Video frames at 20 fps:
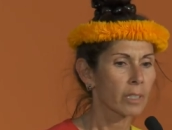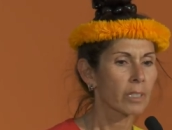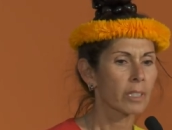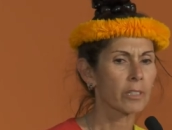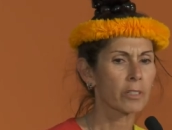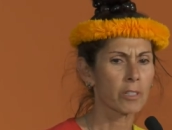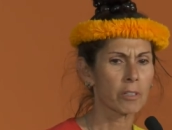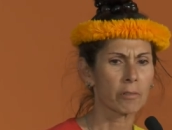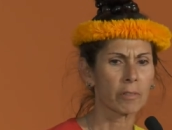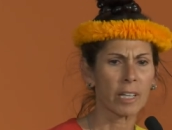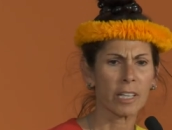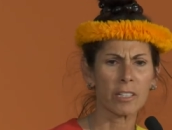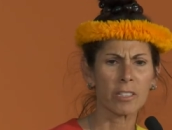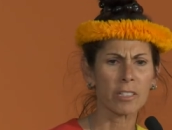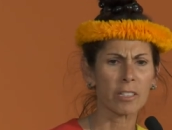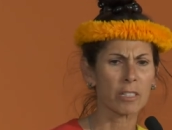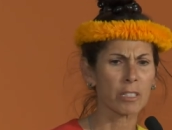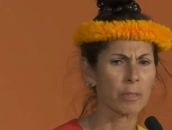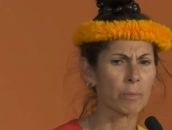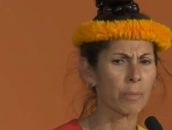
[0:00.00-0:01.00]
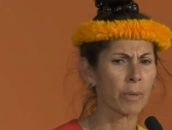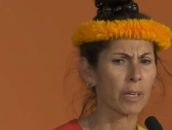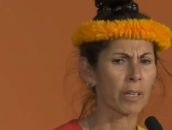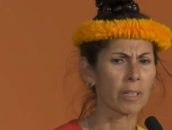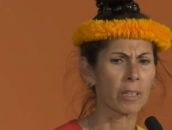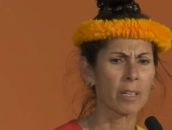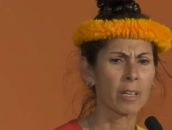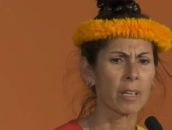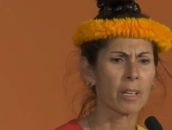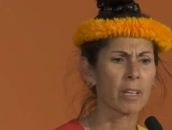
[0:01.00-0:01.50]
intonations,
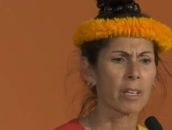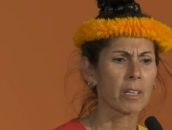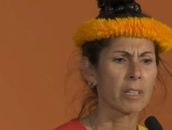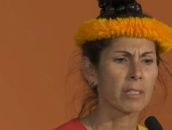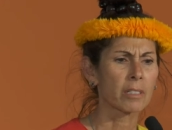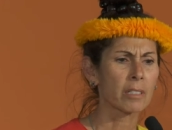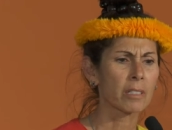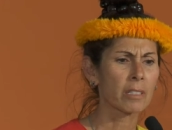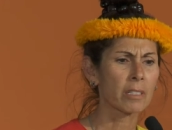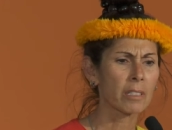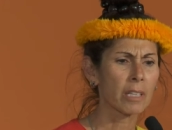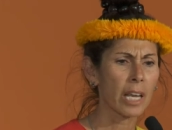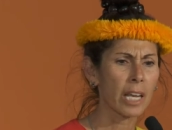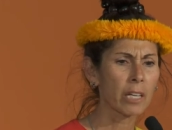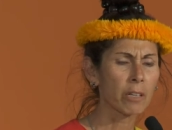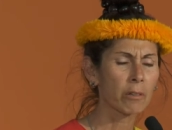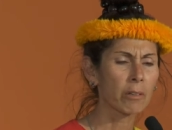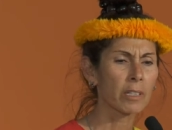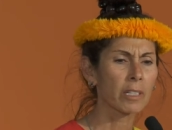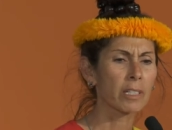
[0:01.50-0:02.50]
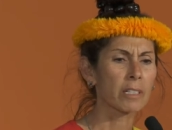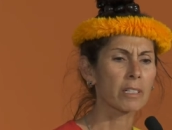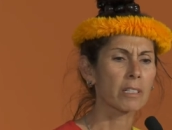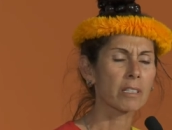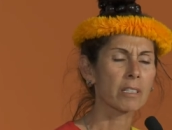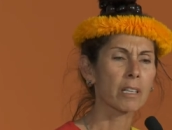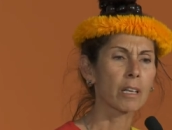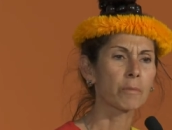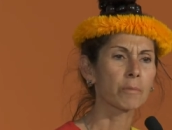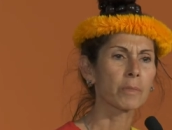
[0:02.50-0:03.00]
but sacred is
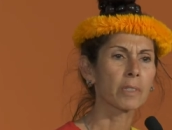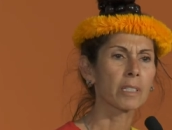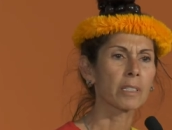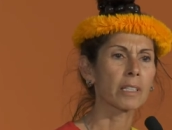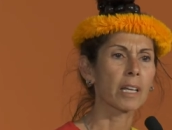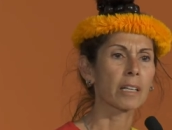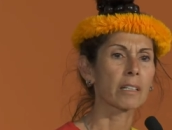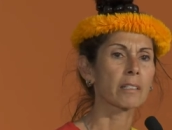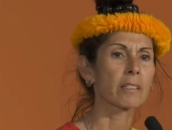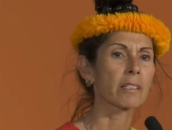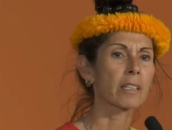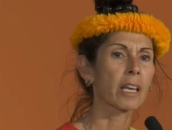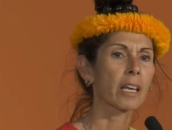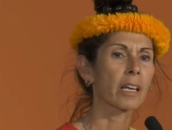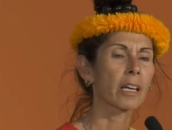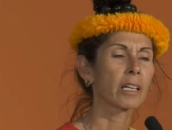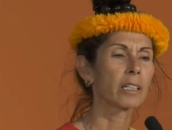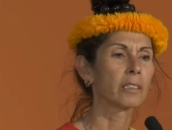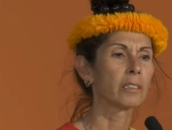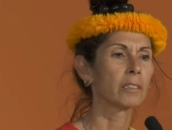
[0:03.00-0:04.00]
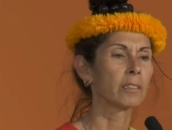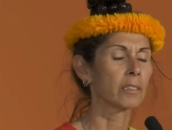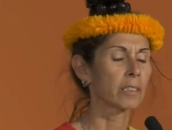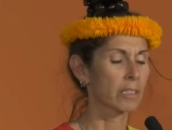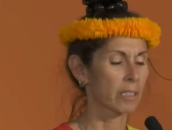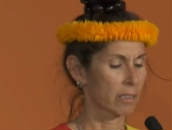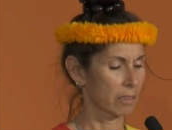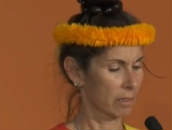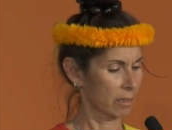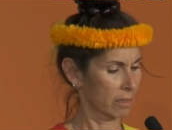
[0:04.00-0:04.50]
something that is
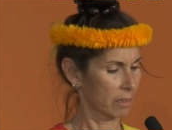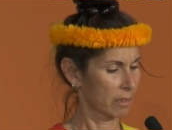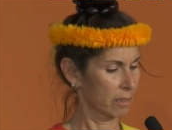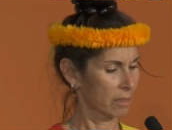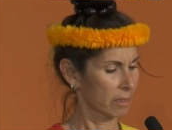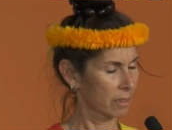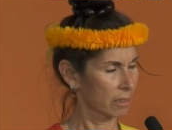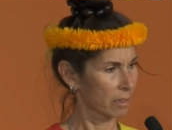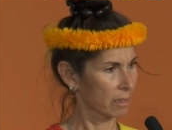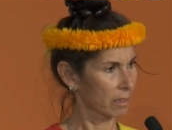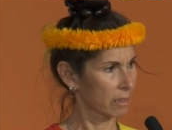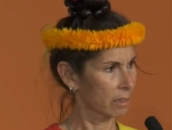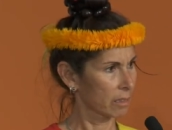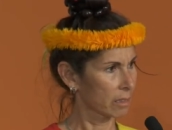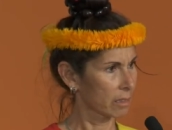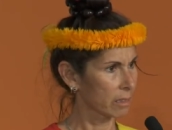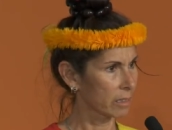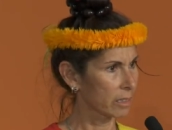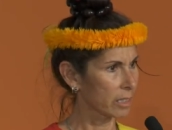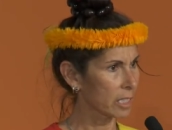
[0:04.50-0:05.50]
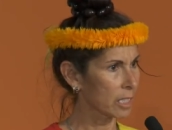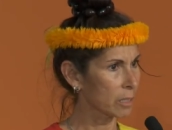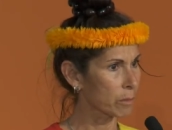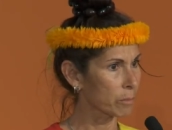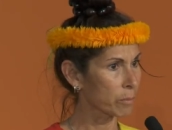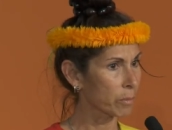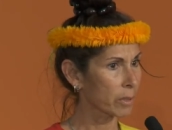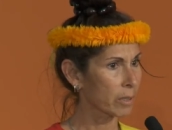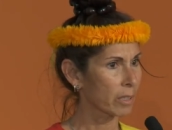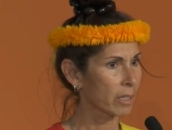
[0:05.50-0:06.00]
held
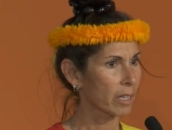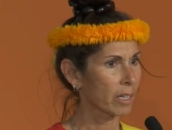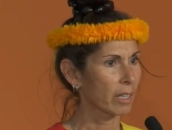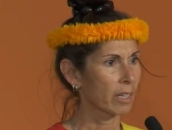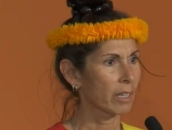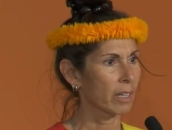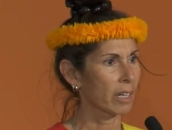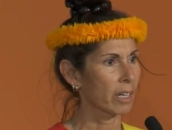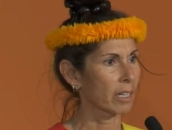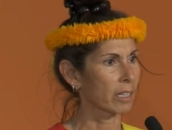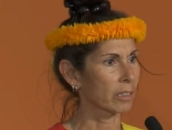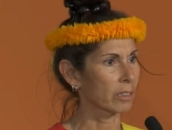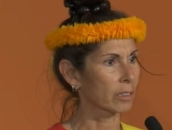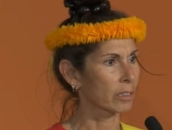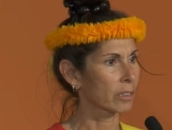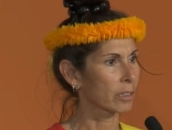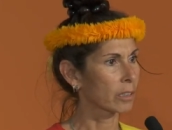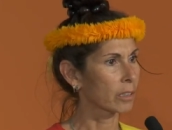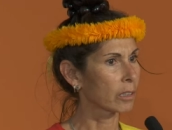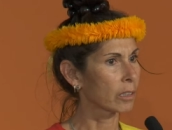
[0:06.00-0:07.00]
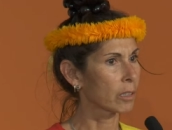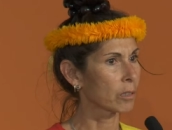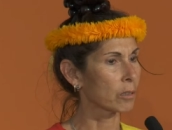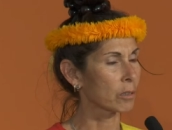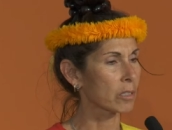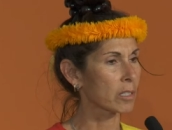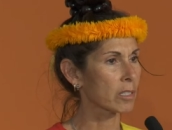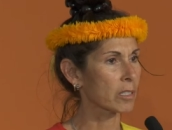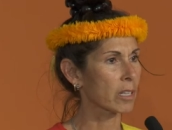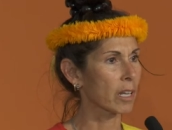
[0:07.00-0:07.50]
deep and
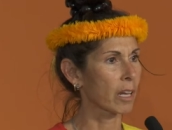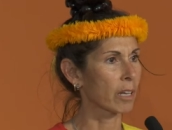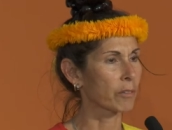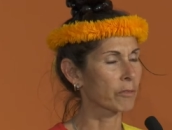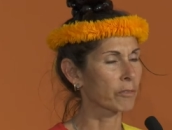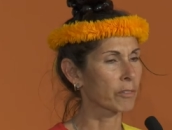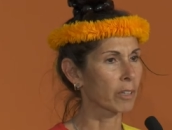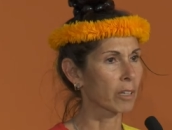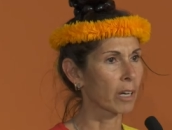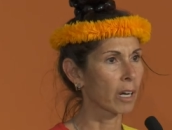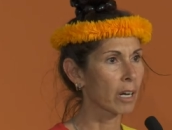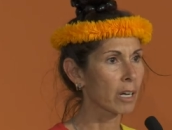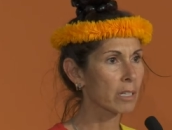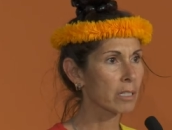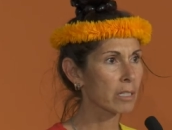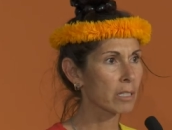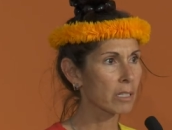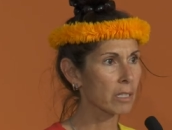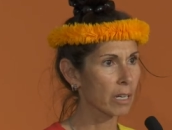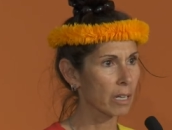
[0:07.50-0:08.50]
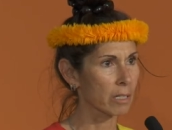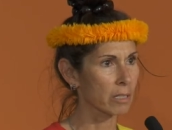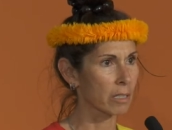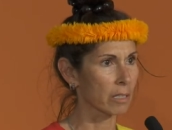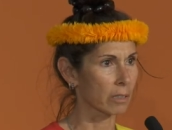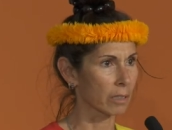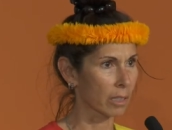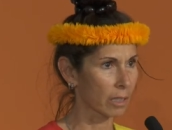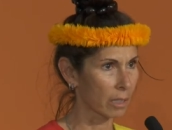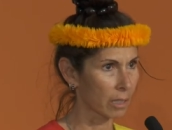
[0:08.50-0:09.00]
close. And for us as
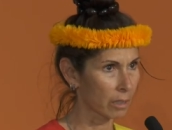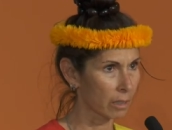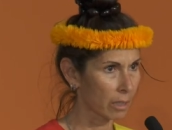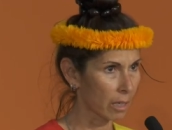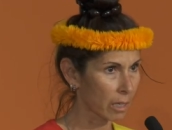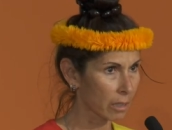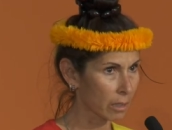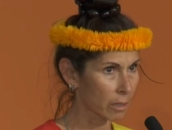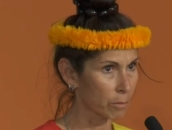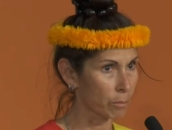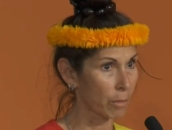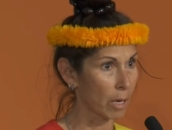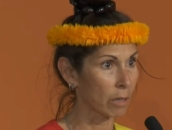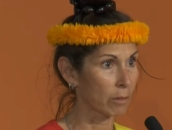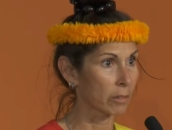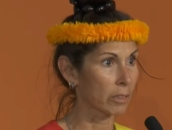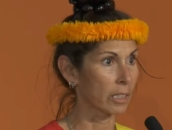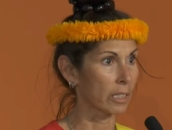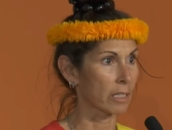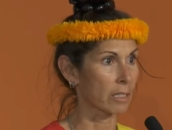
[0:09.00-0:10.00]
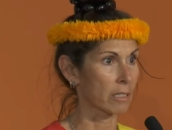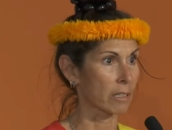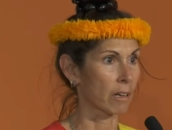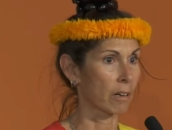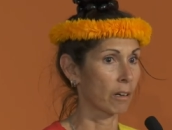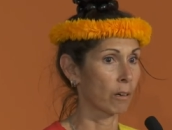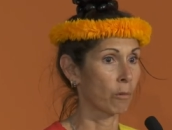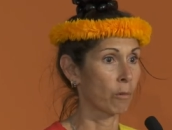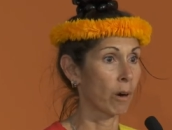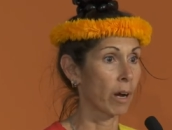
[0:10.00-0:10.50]
a Kanaka Maoli, as a
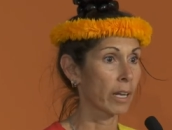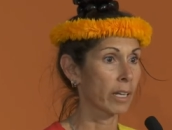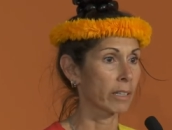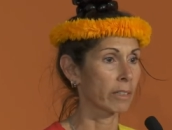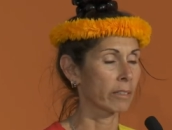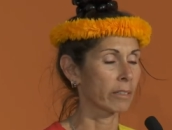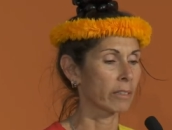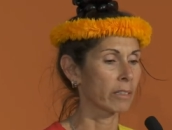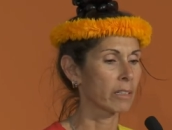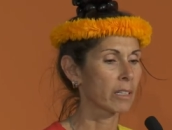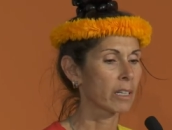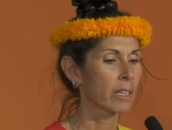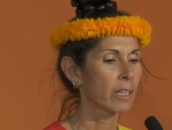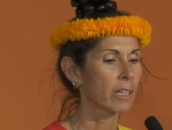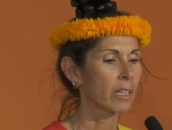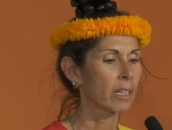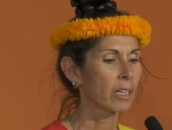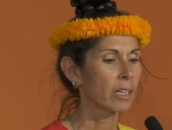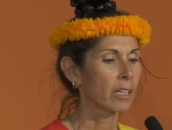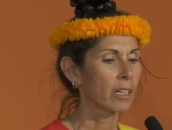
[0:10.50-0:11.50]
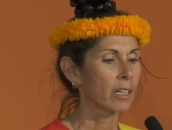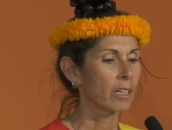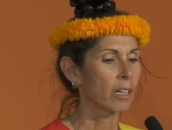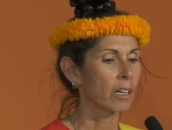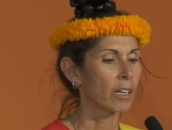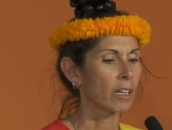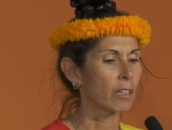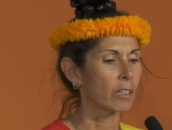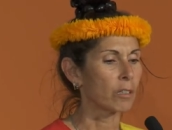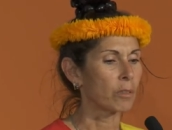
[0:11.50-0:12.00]
Hawaiian,
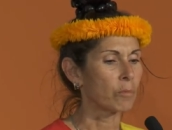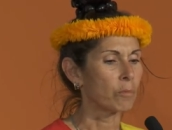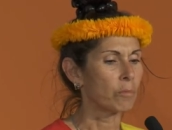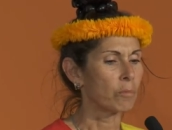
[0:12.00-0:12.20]
the